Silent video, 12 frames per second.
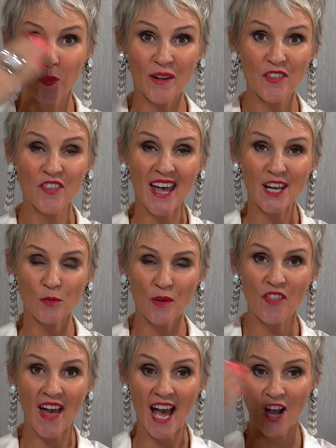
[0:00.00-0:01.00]
With
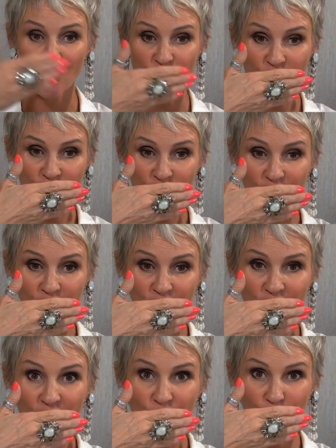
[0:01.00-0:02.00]
and without,
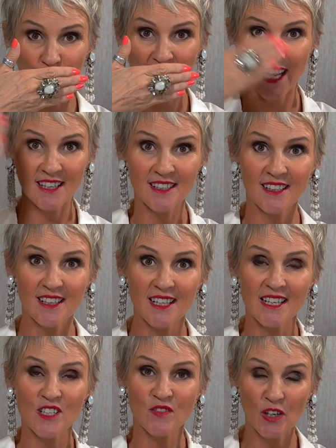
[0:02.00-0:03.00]
the red
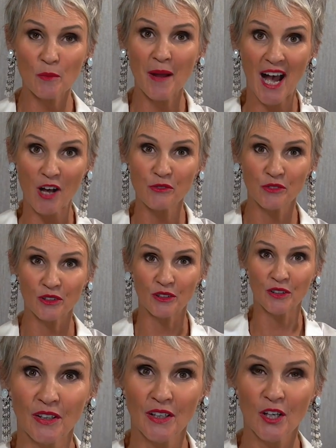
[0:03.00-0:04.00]
is very
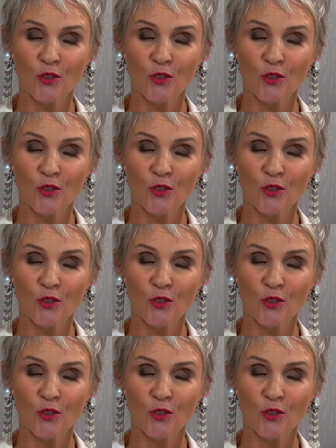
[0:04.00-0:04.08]
powerful.